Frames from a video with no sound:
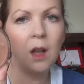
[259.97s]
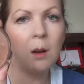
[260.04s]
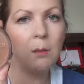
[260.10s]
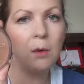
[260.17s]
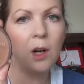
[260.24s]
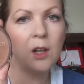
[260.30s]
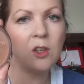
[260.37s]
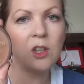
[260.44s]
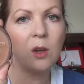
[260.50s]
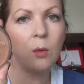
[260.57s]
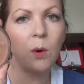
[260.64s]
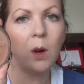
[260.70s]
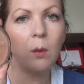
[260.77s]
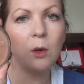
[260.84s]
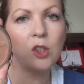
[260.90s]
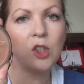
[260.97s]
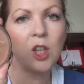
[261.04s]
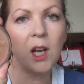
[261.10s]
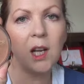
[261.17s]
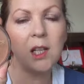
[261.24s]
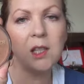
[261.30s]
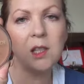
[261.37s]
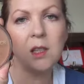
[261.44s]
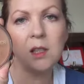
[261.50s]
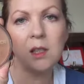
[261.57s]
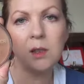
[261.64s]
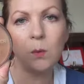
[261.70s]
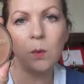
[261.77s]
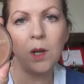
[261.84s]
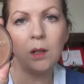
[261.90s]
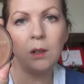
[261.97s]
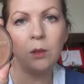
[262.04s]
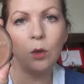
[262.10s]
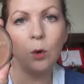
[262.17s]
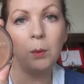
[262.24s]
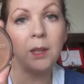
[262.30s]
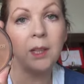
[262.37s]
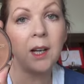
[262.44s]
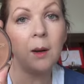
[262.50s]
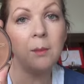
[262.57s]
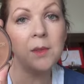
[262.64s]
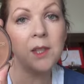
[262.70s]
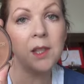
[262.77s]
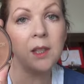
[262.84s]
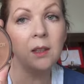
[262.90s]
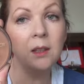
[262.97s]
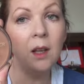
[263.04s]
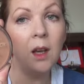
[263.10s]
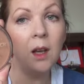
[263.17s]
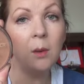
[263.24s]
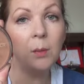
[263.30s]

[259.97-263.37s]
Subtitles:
I'm not actually aware what shades this one normally comes in,